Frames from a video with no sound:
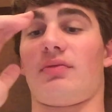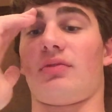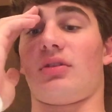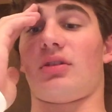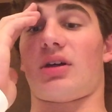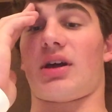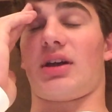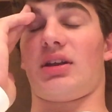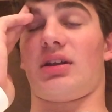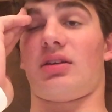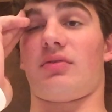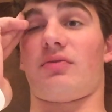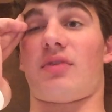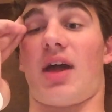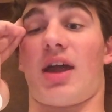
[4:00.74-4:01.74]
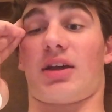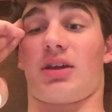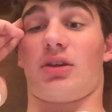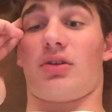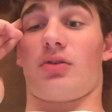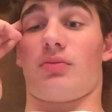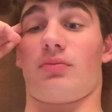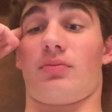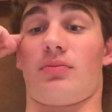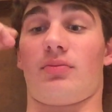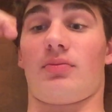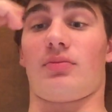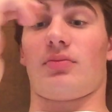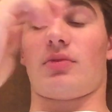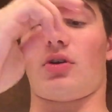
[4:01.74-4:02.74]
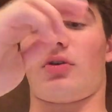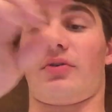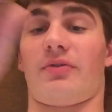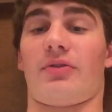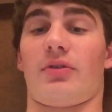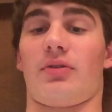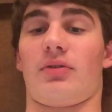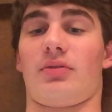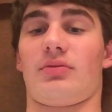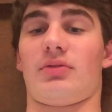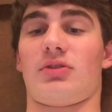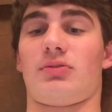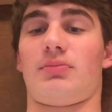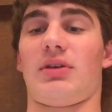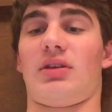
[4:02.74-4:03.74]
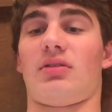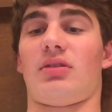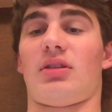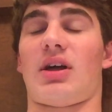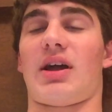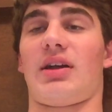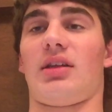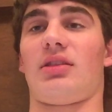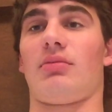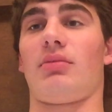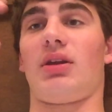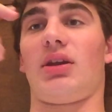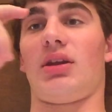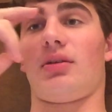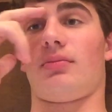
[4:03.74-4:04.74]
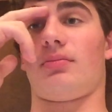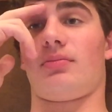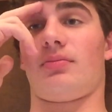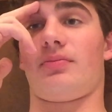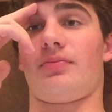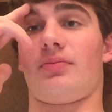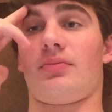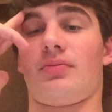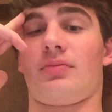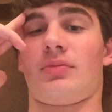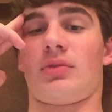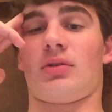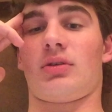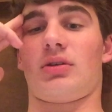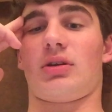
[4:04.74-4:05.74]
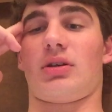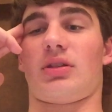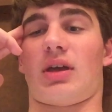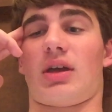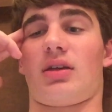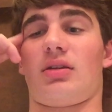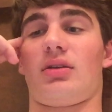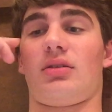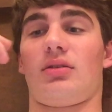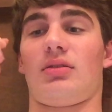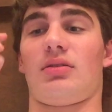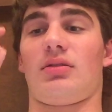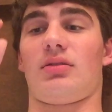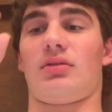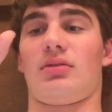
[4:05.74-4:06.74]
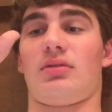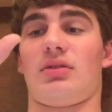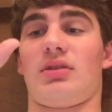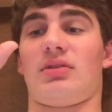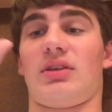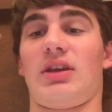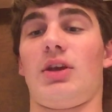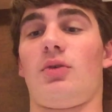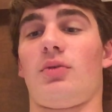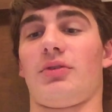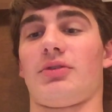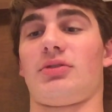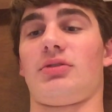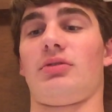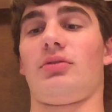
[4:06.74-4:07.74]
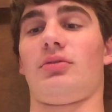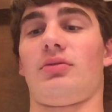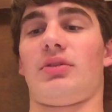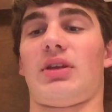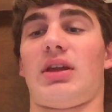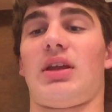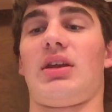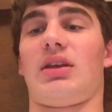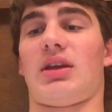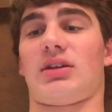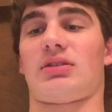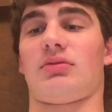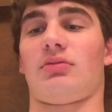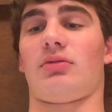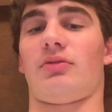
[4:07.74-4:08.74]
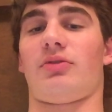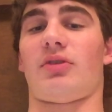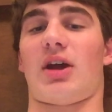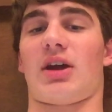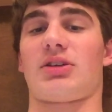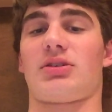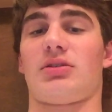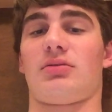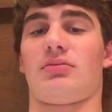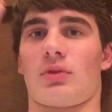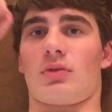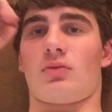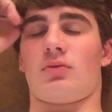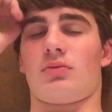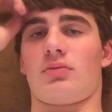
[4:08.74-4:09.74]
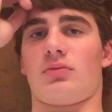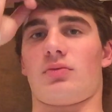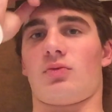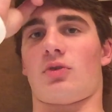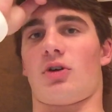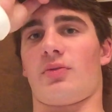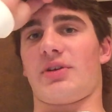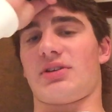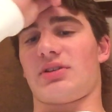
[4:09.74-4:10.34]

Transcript: of the light in a vacuum over the speed of the light in the medium. And that is equal to the index of refraction. While we